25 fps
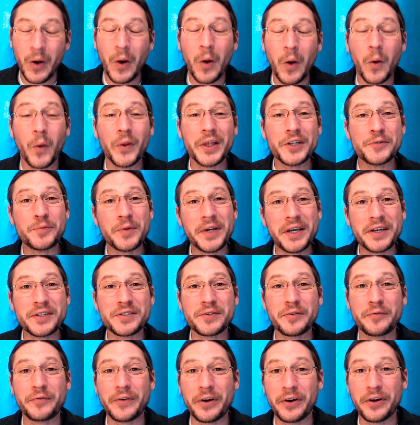Well, that's because
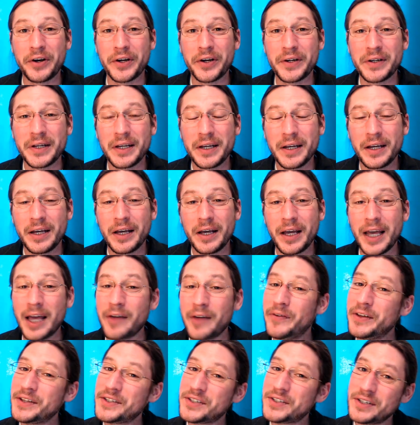a ferret,
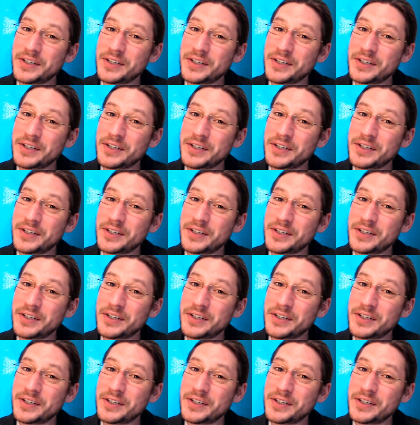if it's